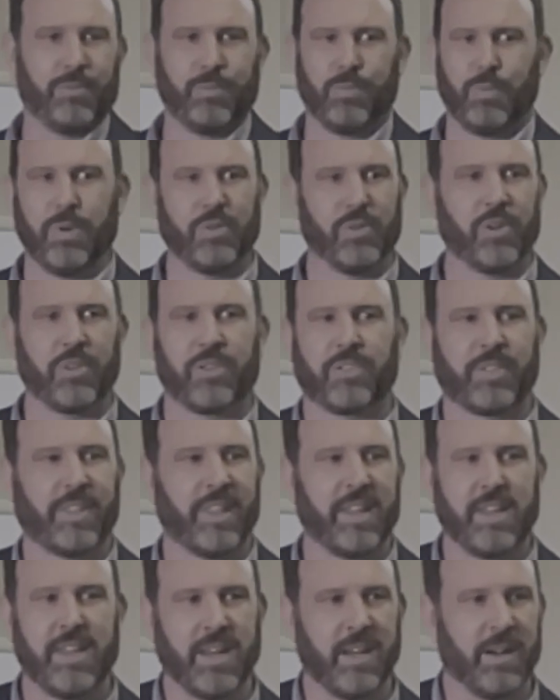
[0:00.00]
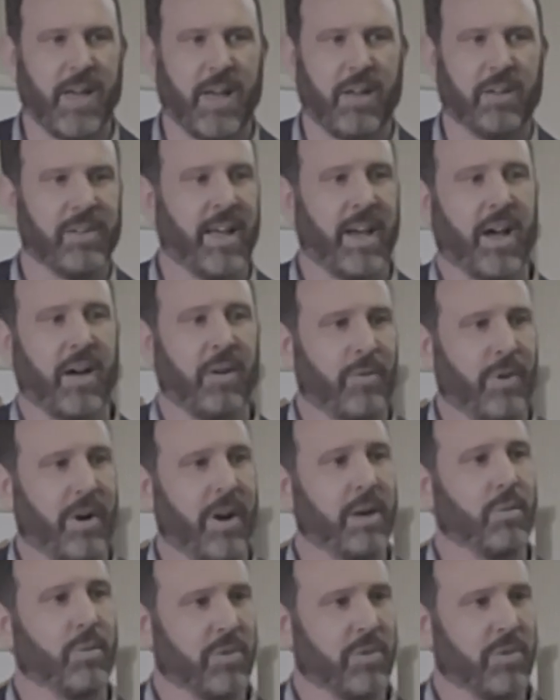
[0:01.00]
We're just thinking out loud, right?